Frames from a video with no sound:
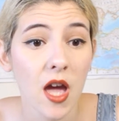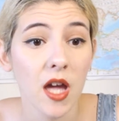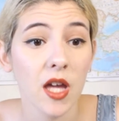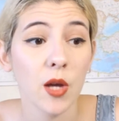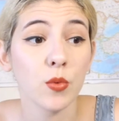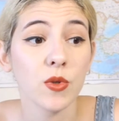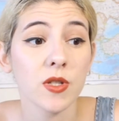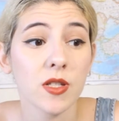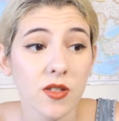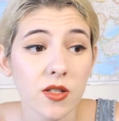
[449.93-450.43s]

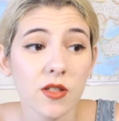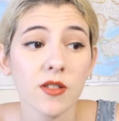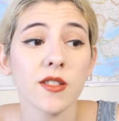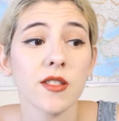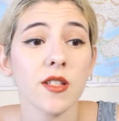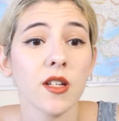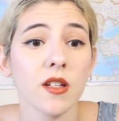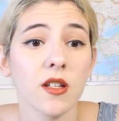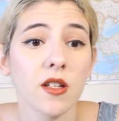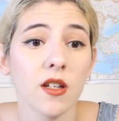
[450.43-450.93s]
It was still
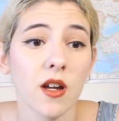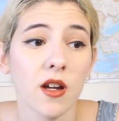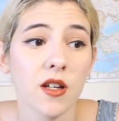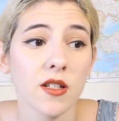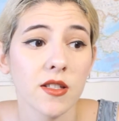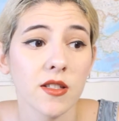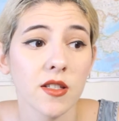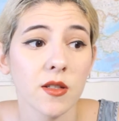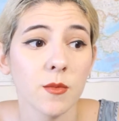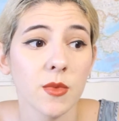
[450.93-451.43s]
stuck in
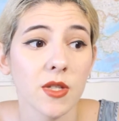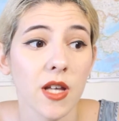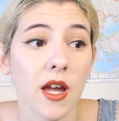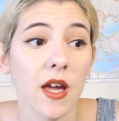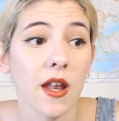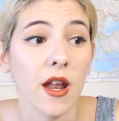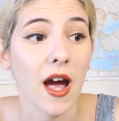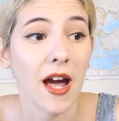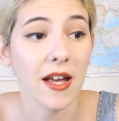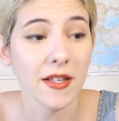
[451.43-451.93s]
customs,
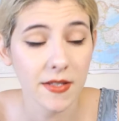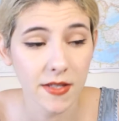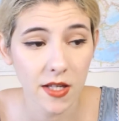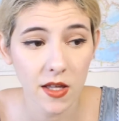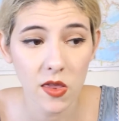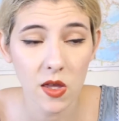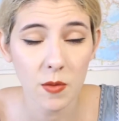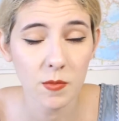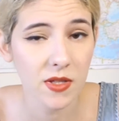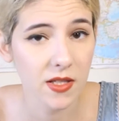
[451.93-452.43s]
and I
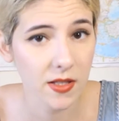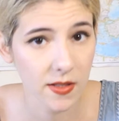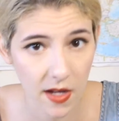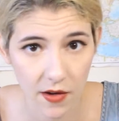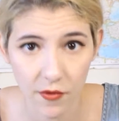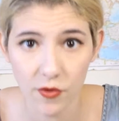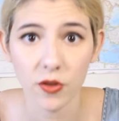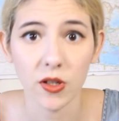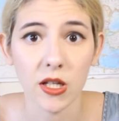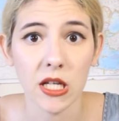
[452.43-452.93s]
sent them
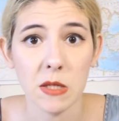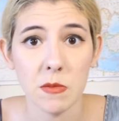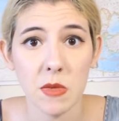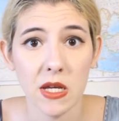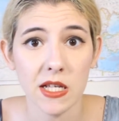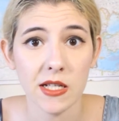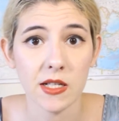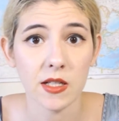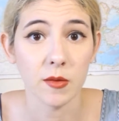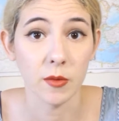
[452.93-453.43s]
several
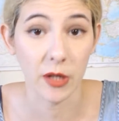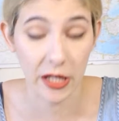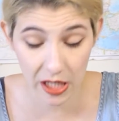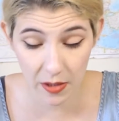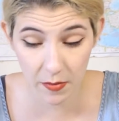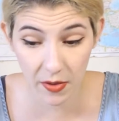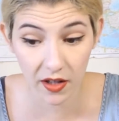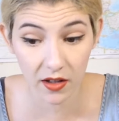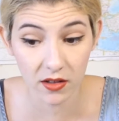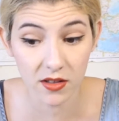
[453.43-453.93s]

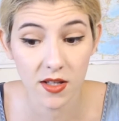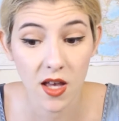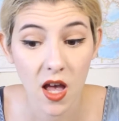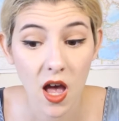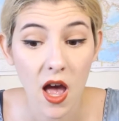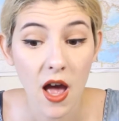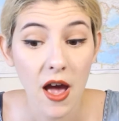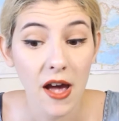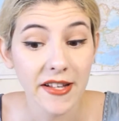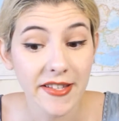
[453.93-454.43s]
emails
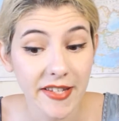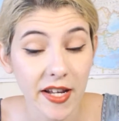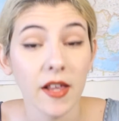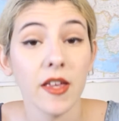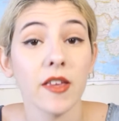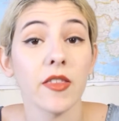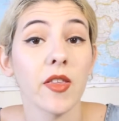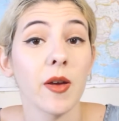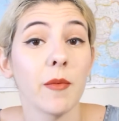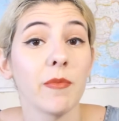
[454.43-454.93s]

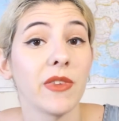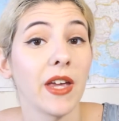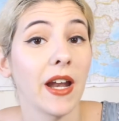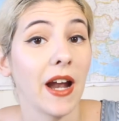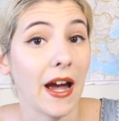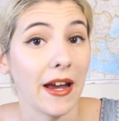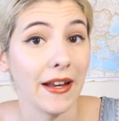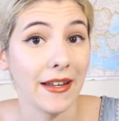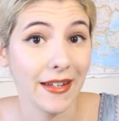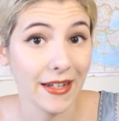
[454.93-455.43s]
telling them
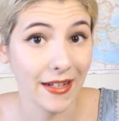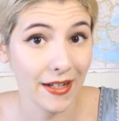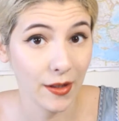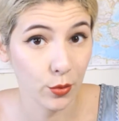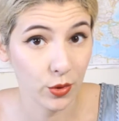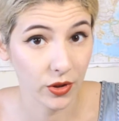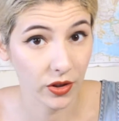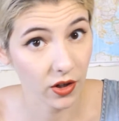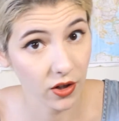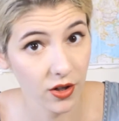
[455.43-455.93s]
that I
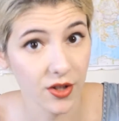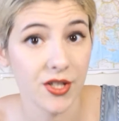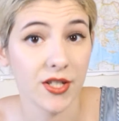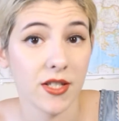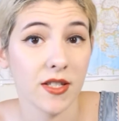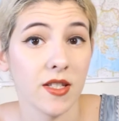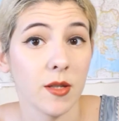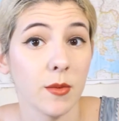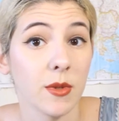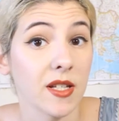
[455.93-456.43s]
needed with
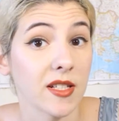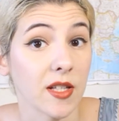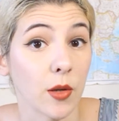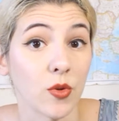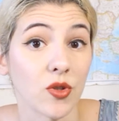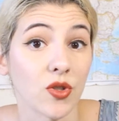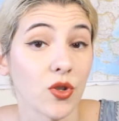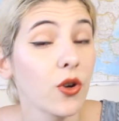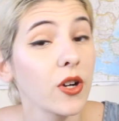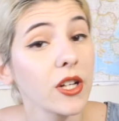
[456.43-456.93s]
urgency, because I
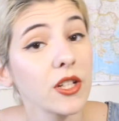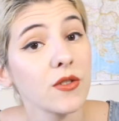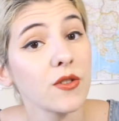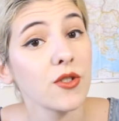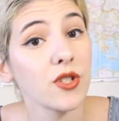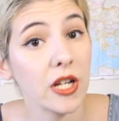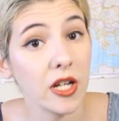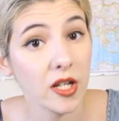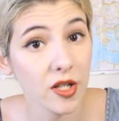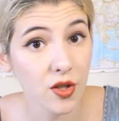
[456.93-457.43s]
was going to
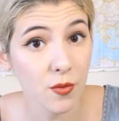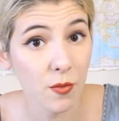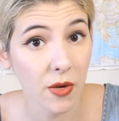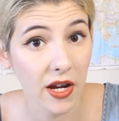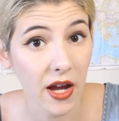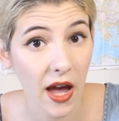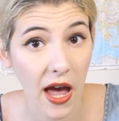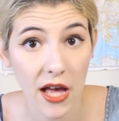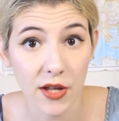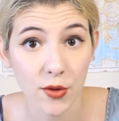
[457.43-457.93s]
change
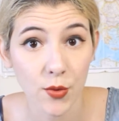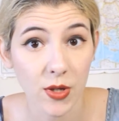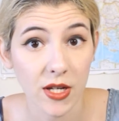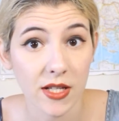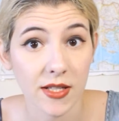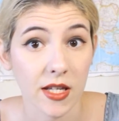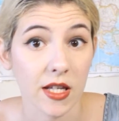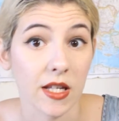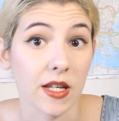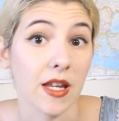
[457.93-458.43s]
my
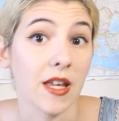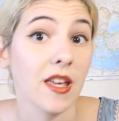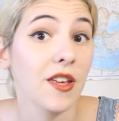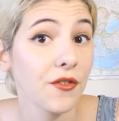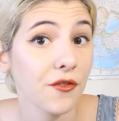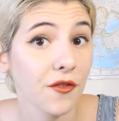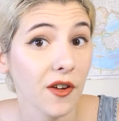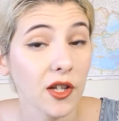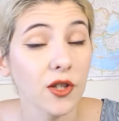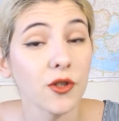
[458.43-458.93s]
address, and
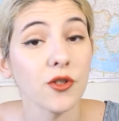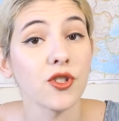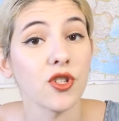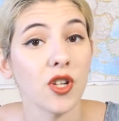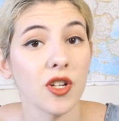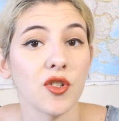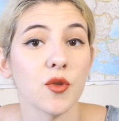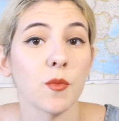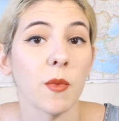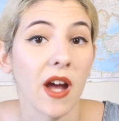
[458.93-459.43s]
if I could
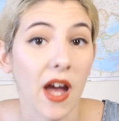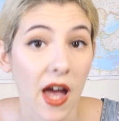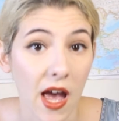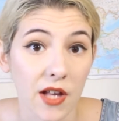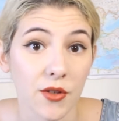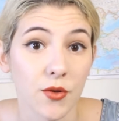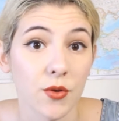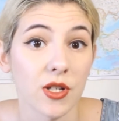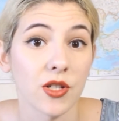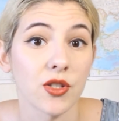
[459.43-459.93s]
change my
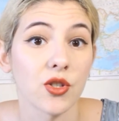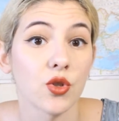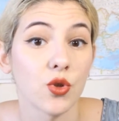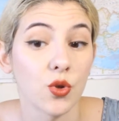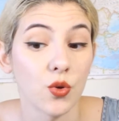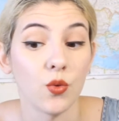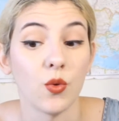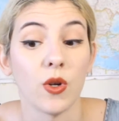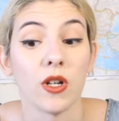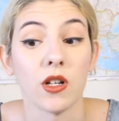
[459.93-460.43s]

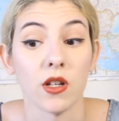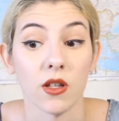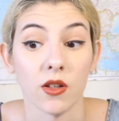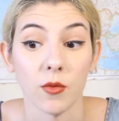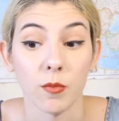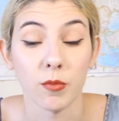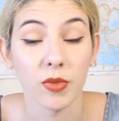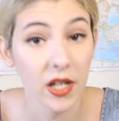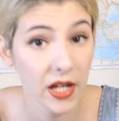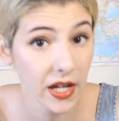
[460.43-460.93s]
address to
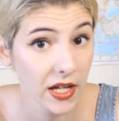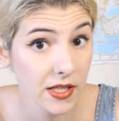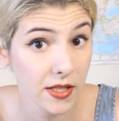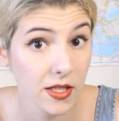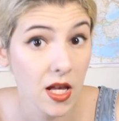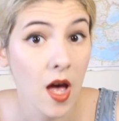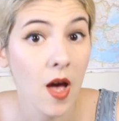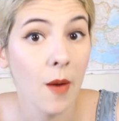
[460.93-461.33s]
another place,